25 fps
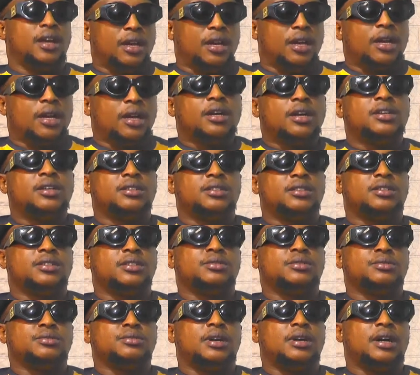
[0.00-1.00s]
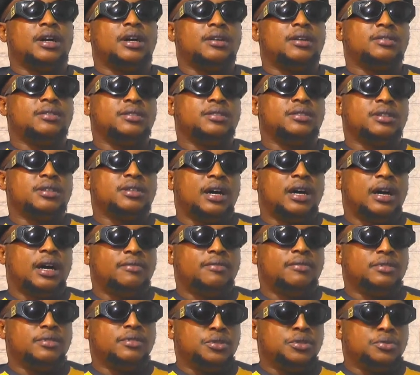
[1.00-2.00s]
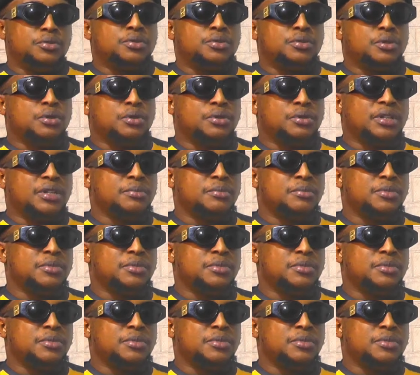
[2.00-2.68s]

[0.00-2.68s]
Yeah, so I have a new song with him.